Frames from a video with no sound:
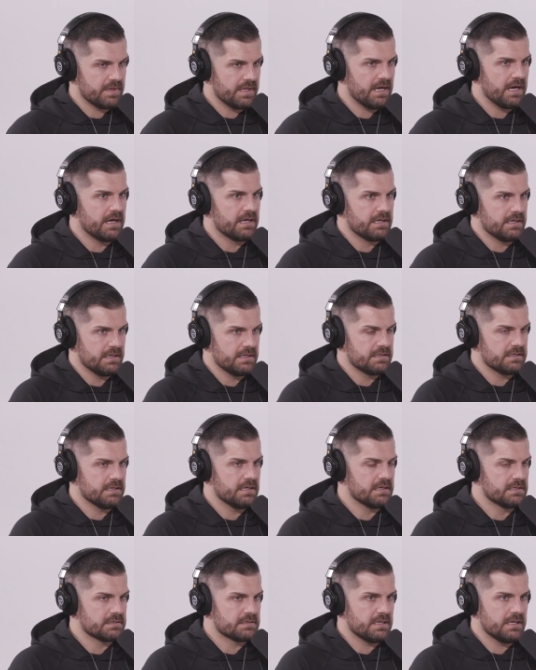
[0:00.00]
Yeah, it
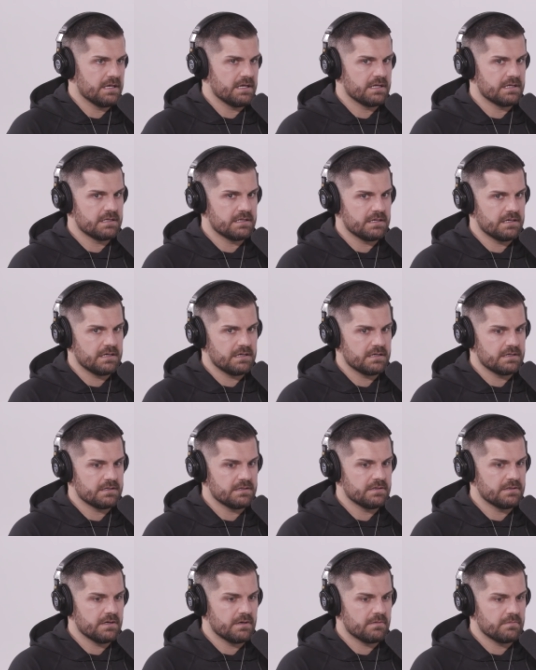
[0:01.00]
does. And
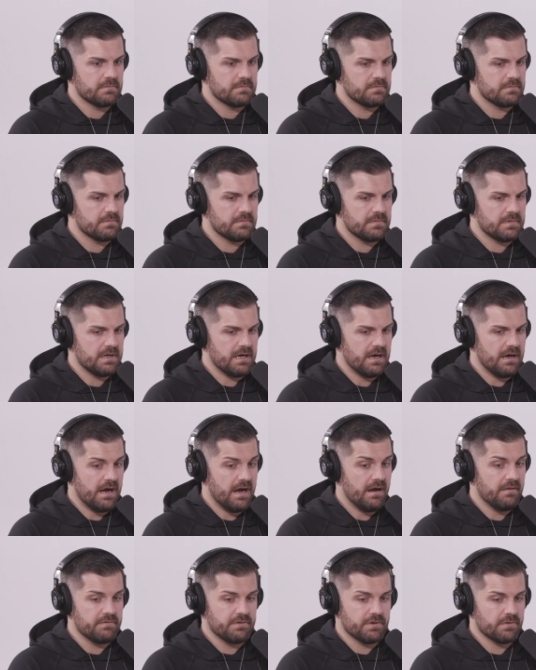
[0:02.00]
you know,
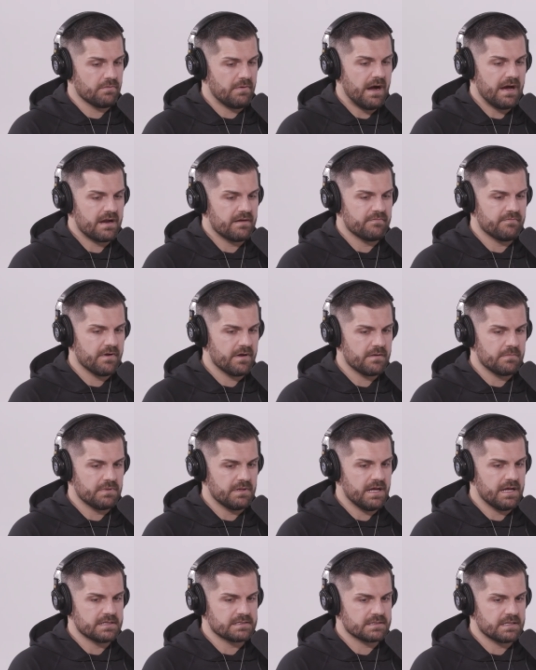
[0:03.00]
you're right. I'm very
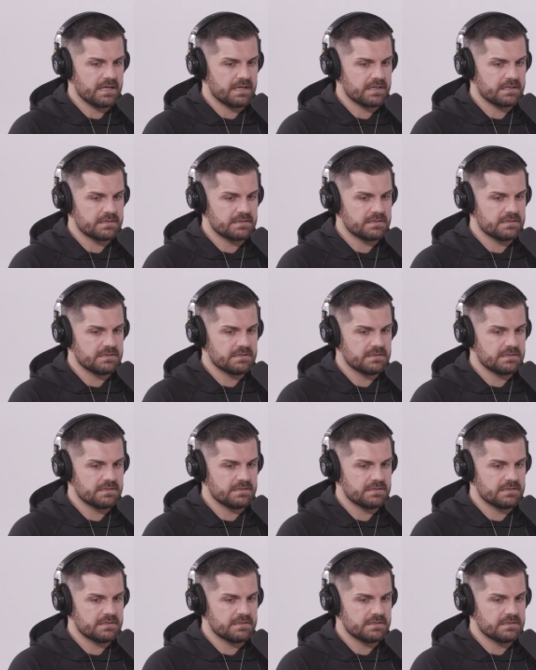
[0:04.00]
blessed. Like,